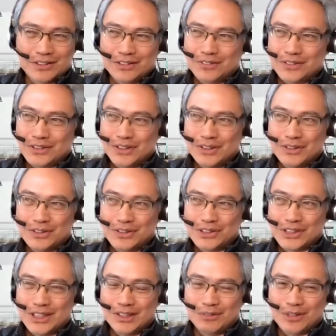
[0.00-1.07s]
to for those
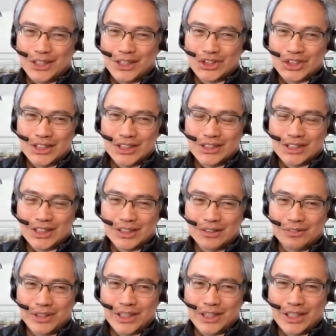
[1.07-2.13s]
watching is that
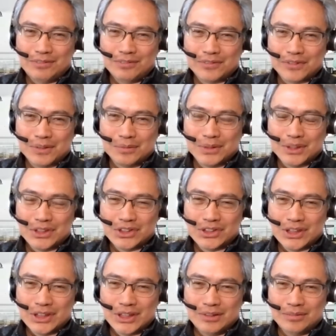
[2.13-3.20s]
we came from the
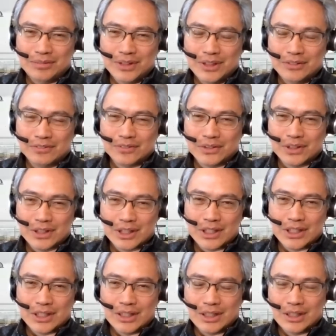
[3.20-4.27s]
same, for
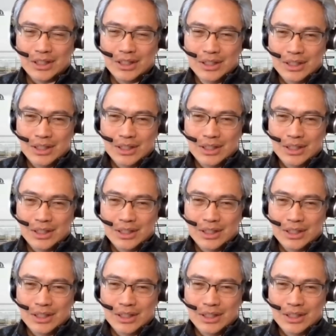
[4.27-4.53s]
our